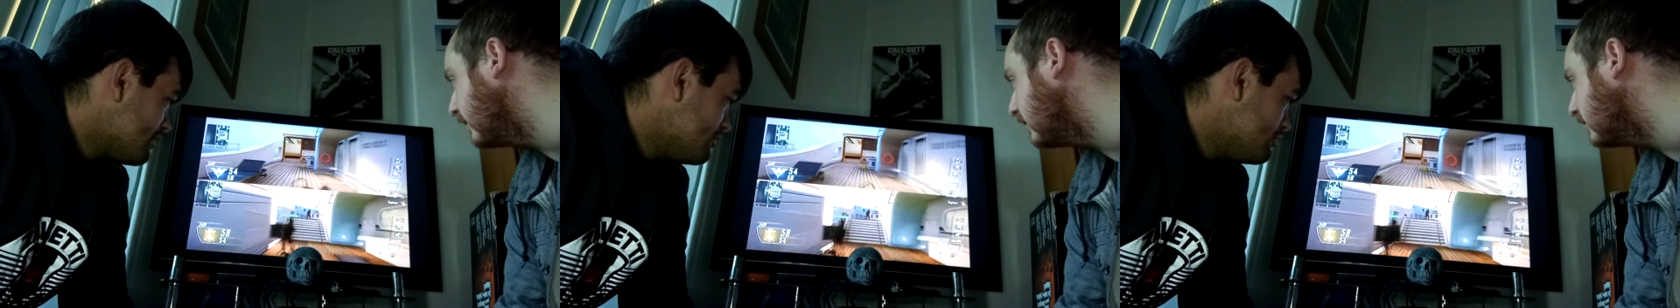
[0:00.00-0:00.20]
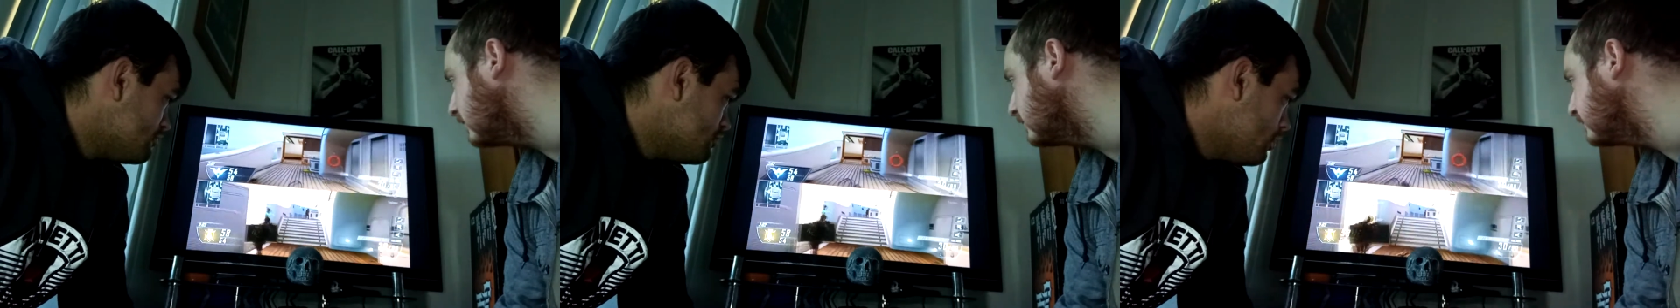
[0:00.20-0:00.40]

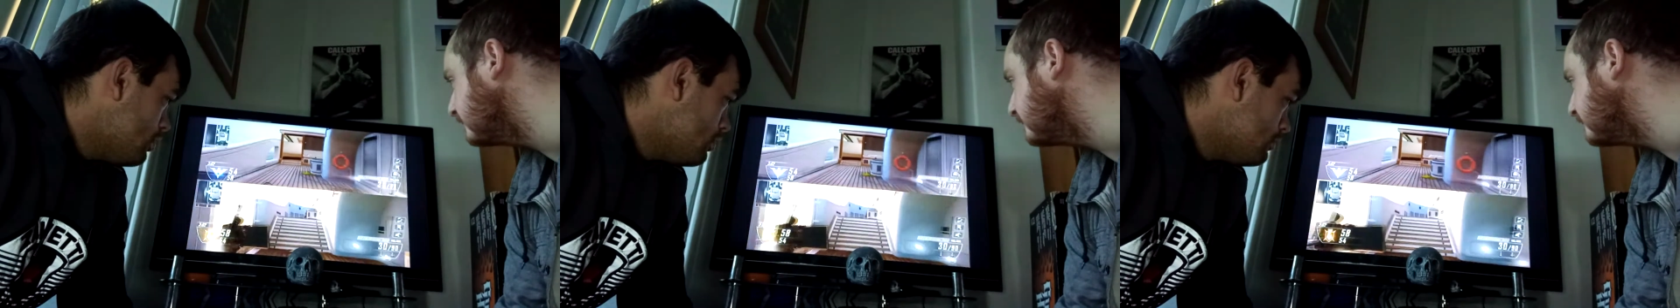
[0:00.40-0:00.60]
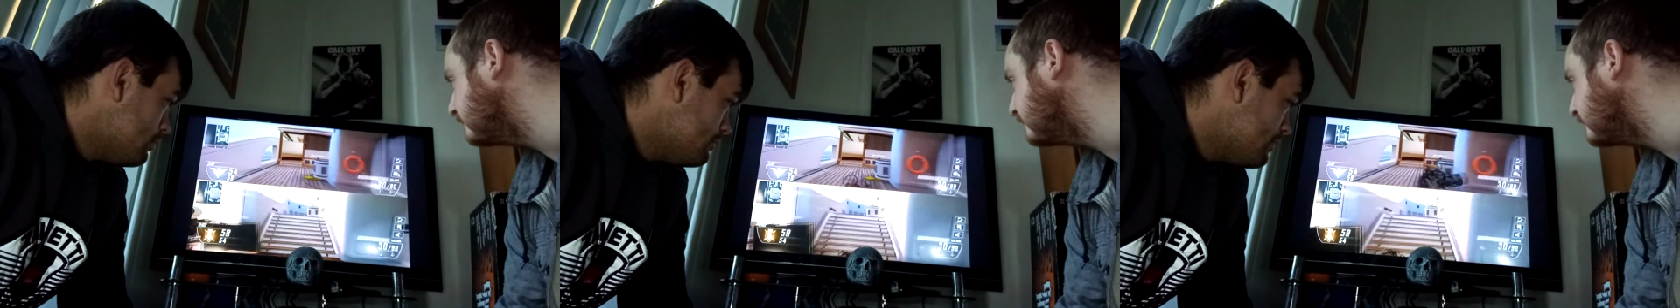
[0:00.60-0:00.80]
bad.
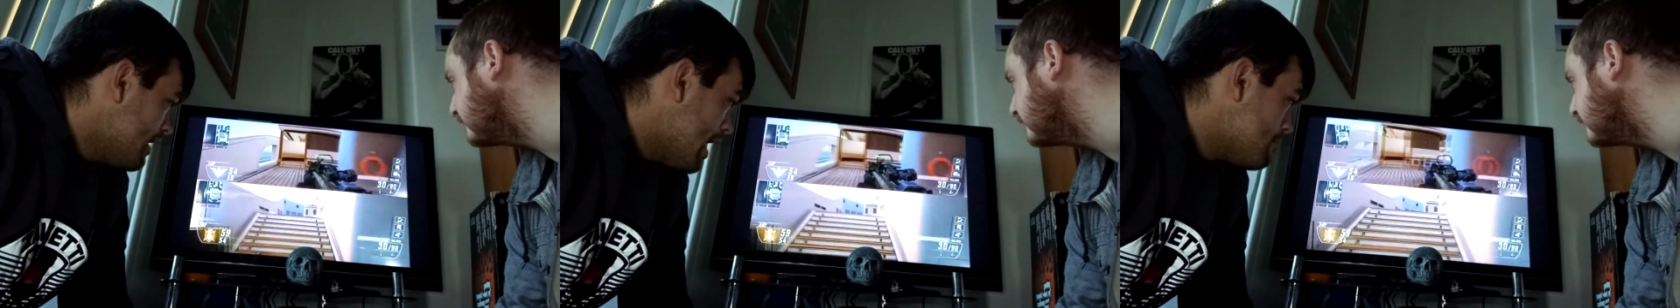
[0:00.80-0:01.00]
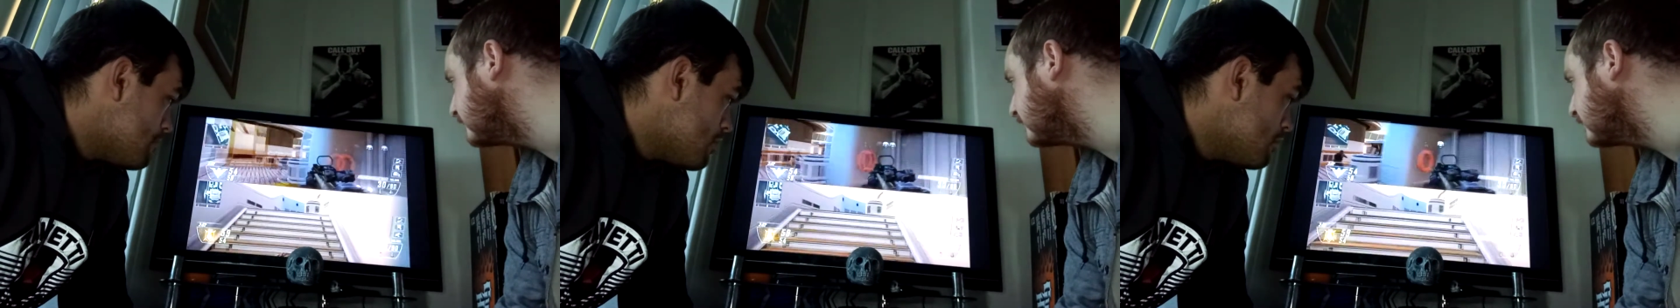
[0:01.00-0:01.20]
No,
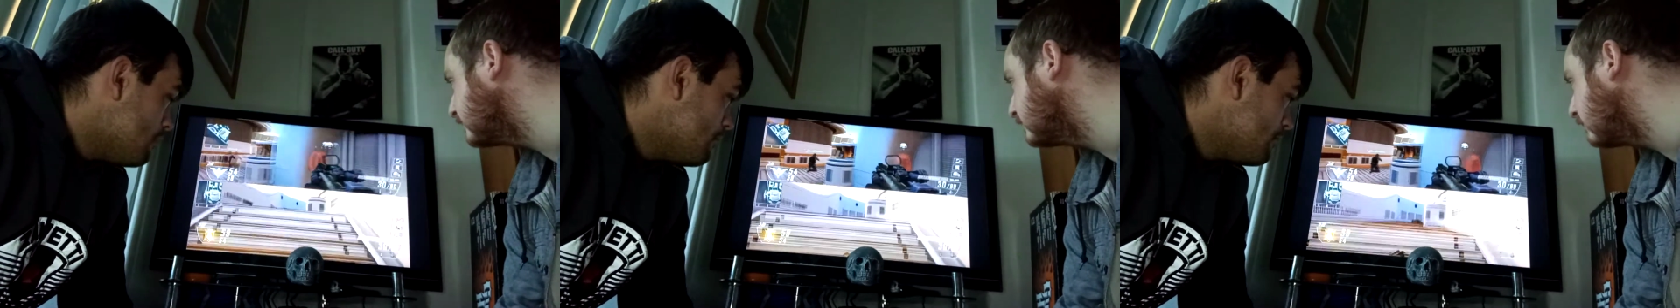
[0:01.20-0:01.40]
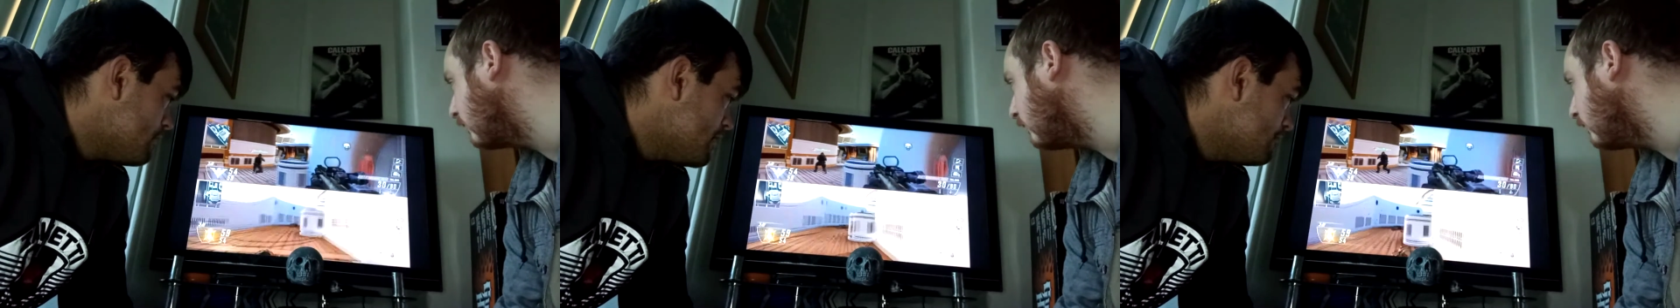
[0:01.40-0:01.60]
and um, no,
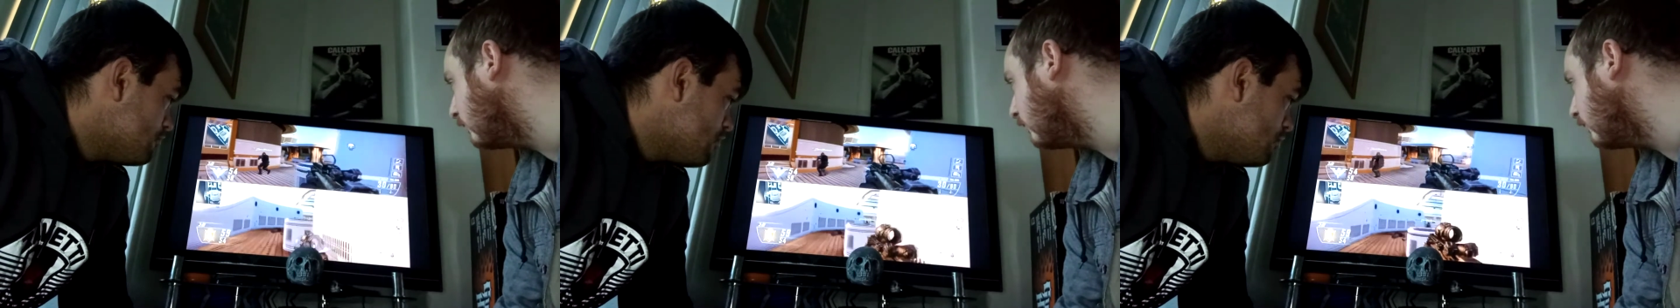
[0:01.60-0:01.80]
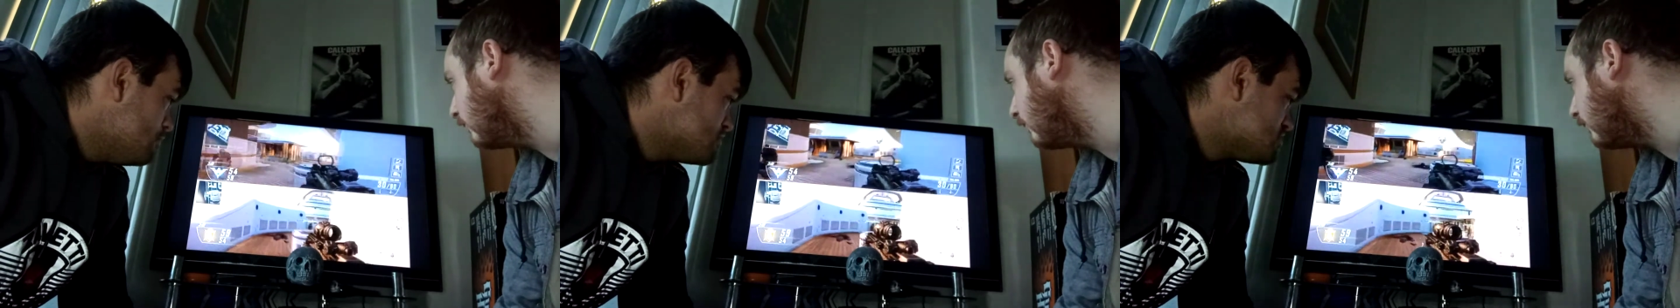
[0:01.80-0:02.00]
but people
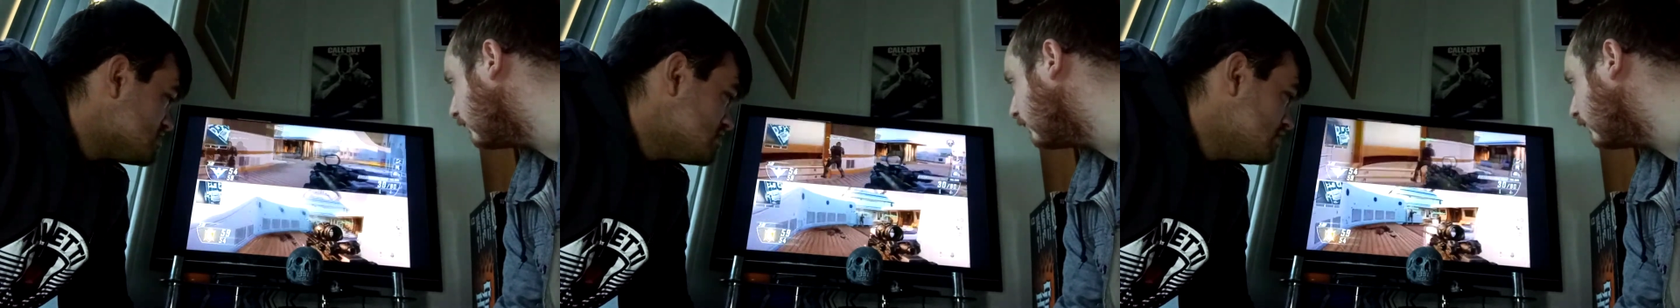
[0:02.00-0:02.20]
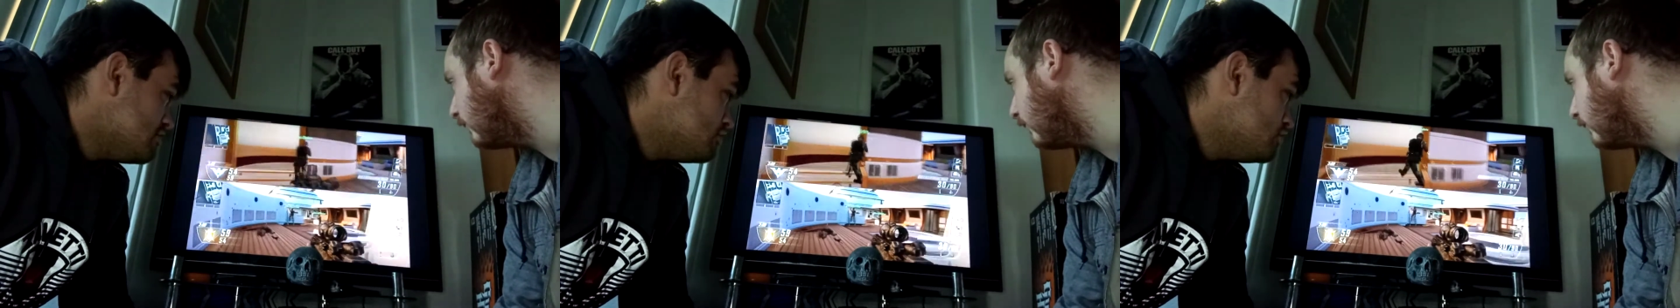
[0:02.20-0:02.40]
always say